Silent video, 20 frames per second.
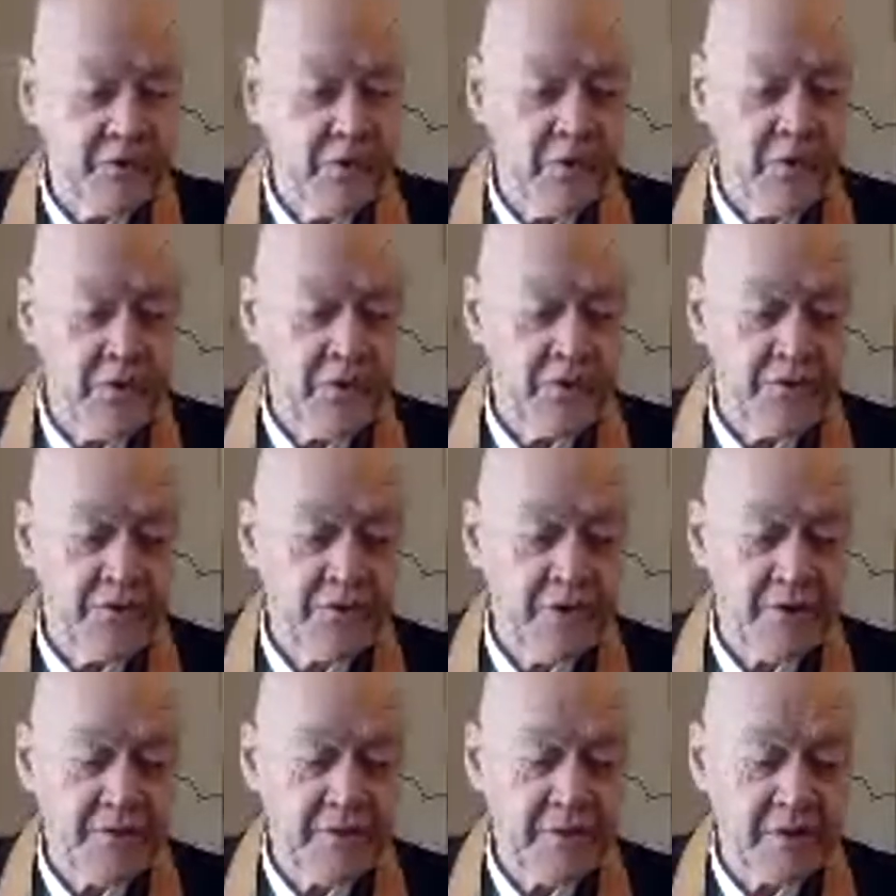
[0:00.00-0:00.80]

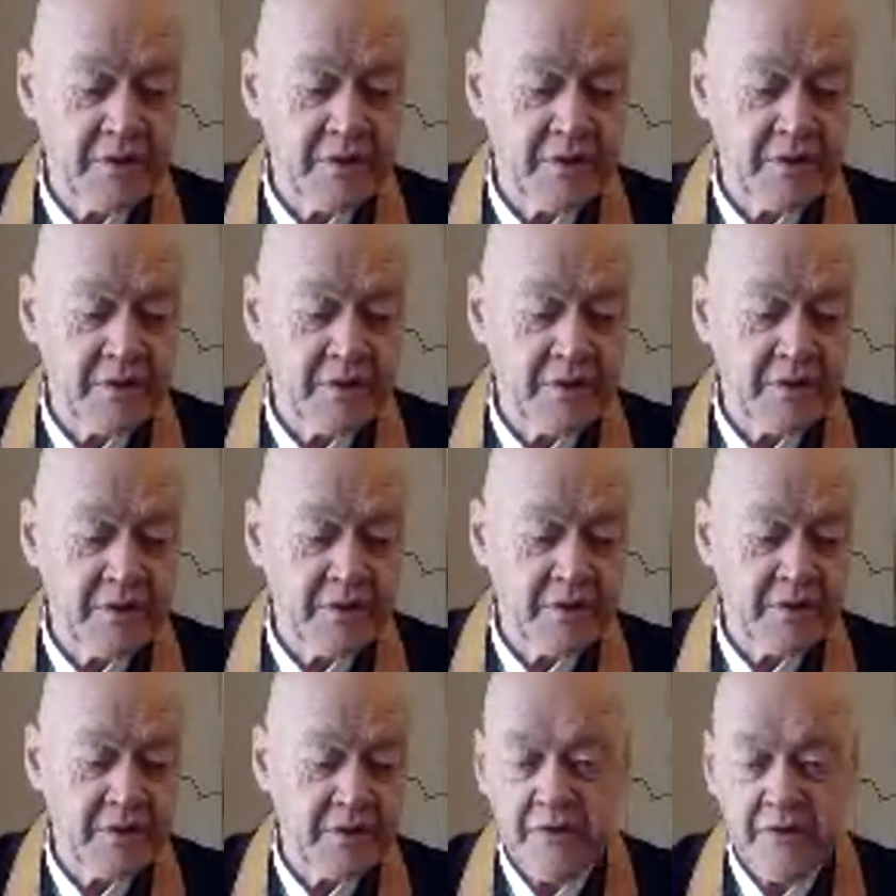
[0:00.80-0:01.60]
nothing
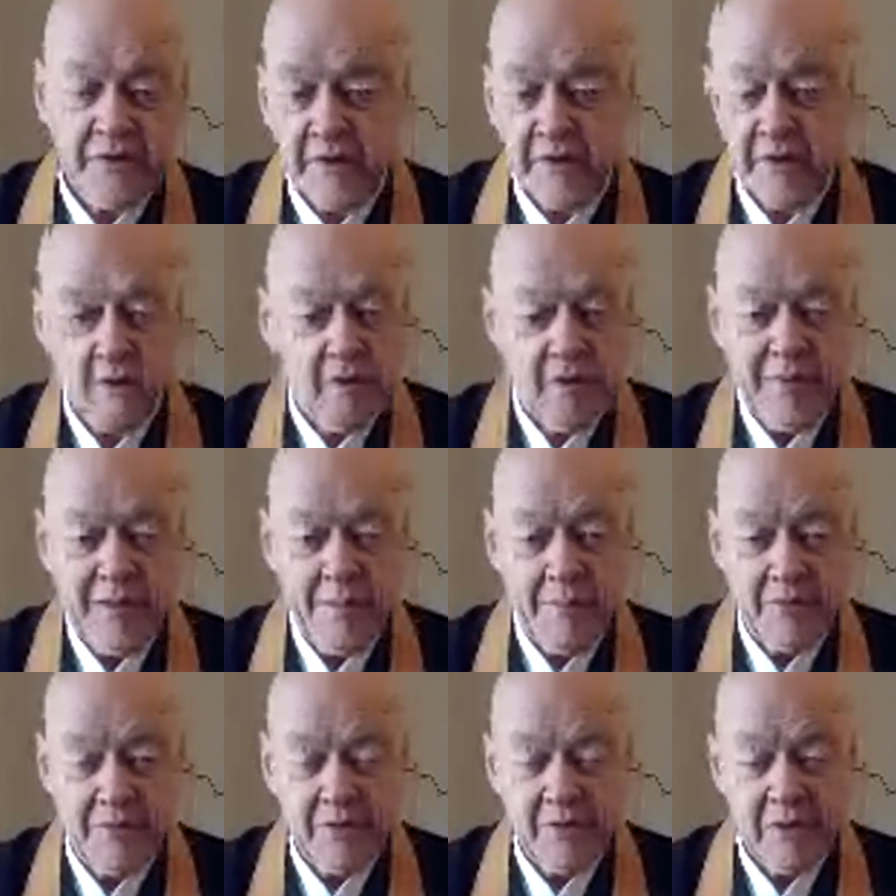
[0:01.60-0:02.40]

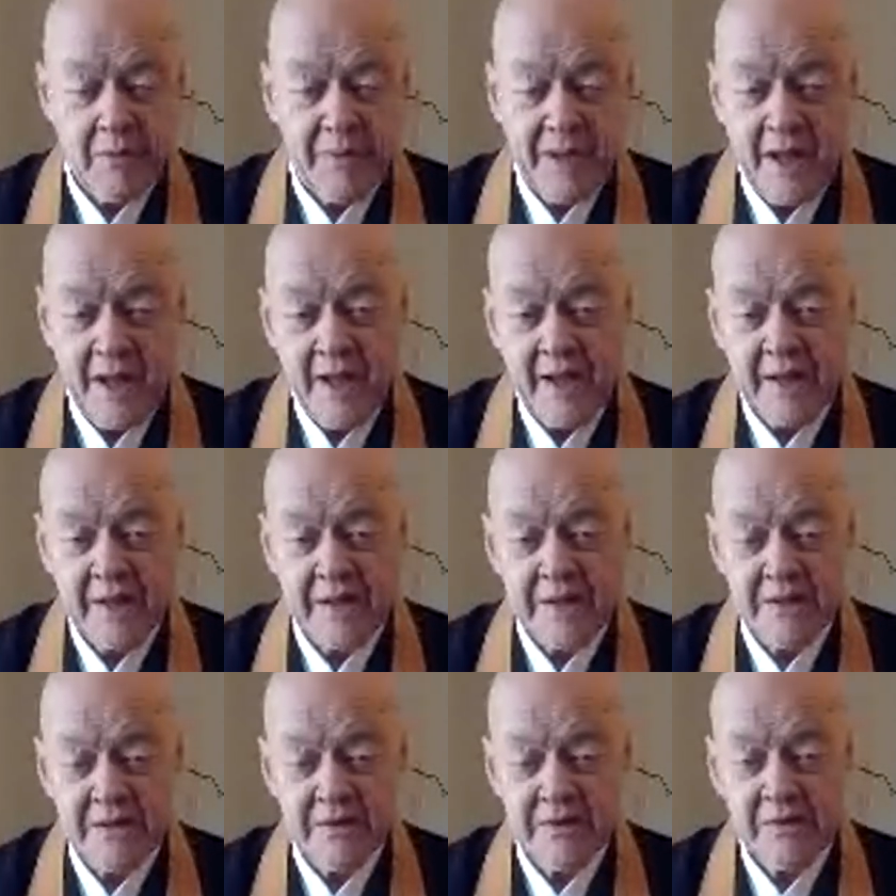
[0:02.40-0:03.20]
to go
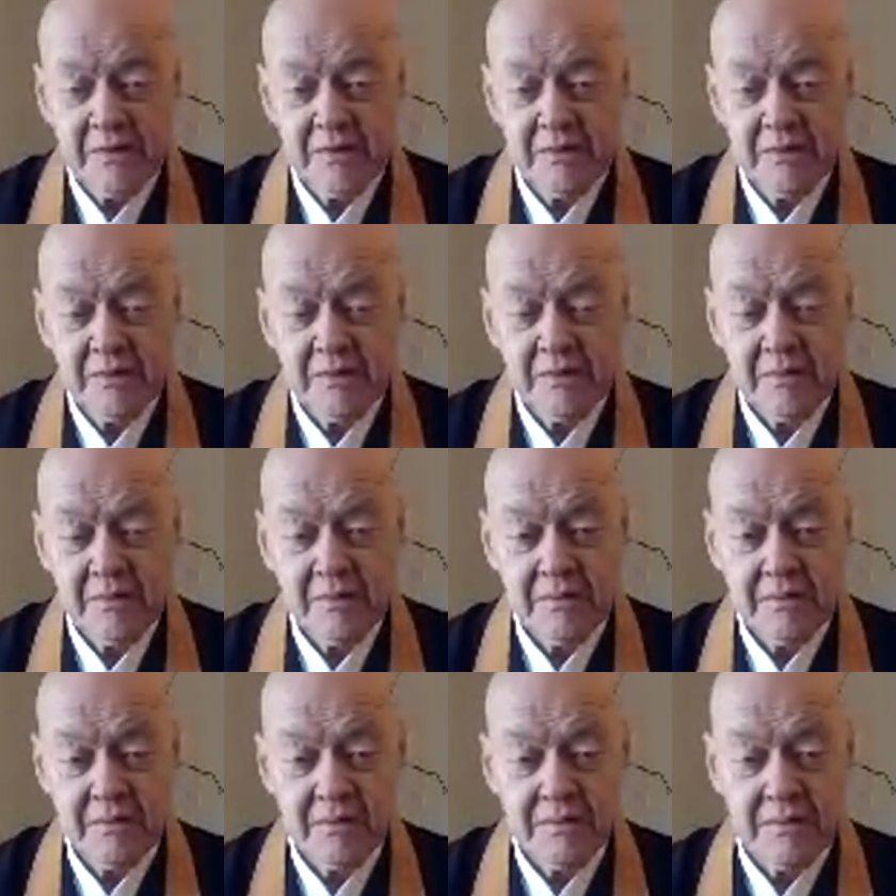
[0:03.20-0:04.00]
behind.
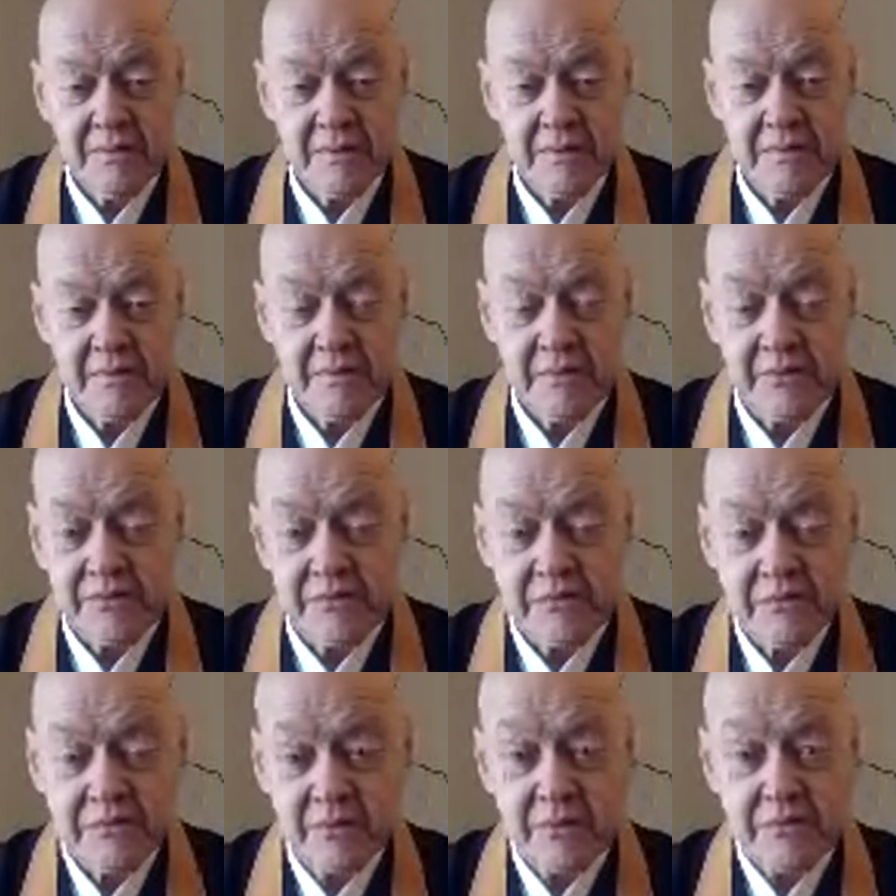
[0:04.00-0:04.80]

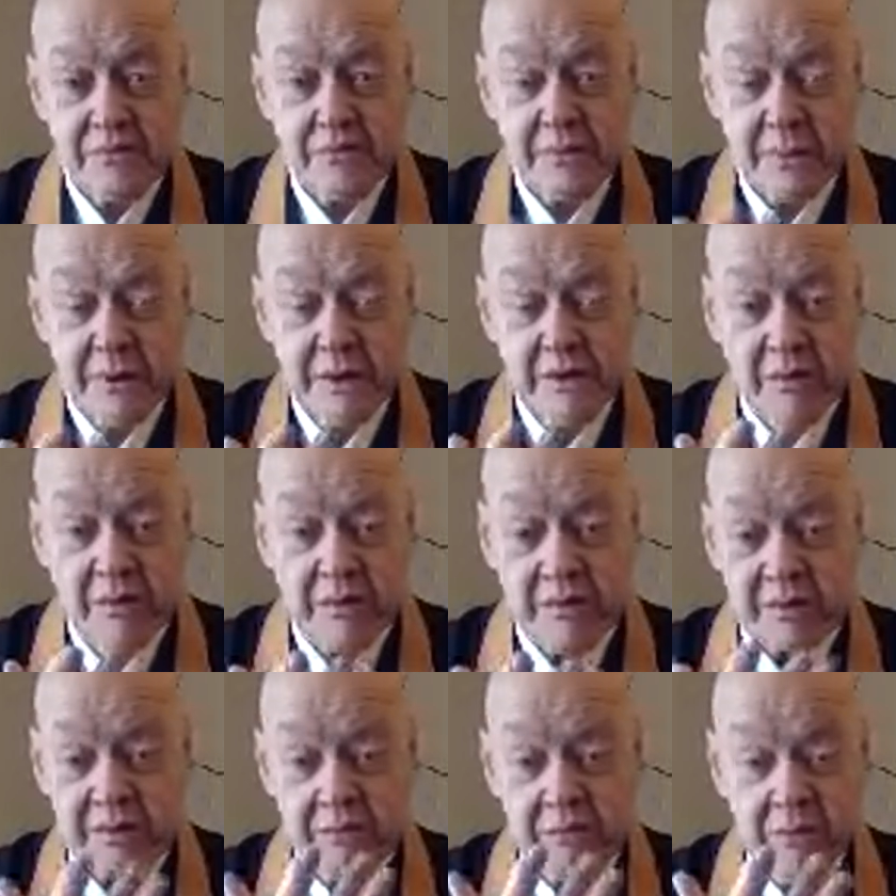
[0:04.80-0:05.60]
It's ego
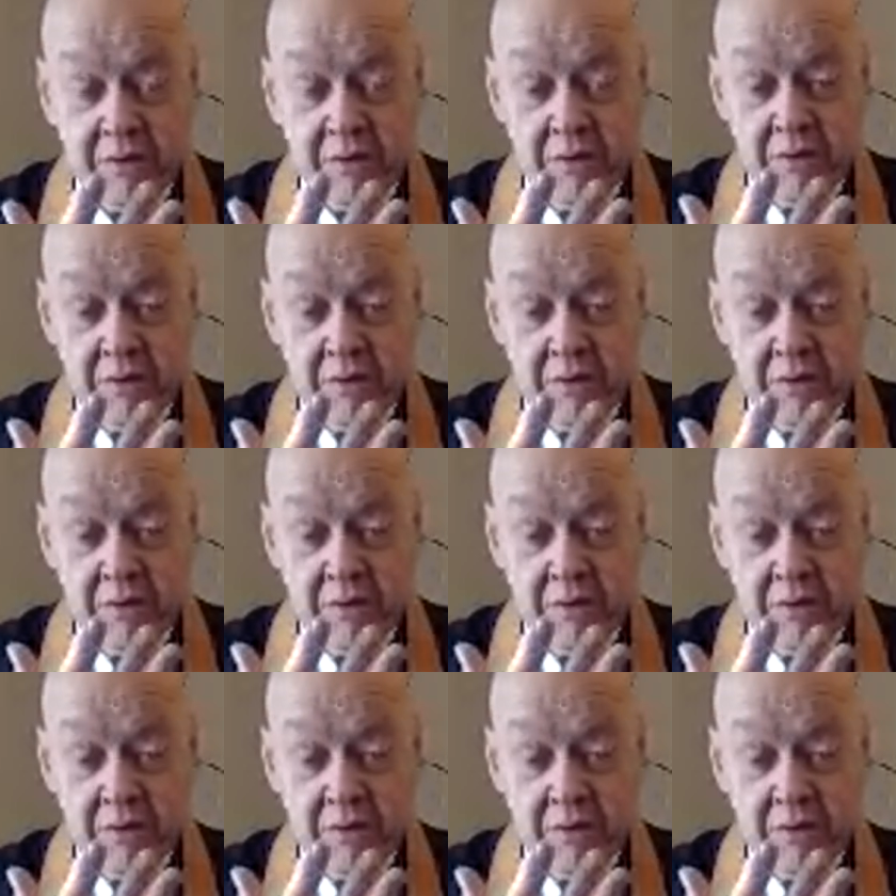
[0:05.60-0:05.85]
can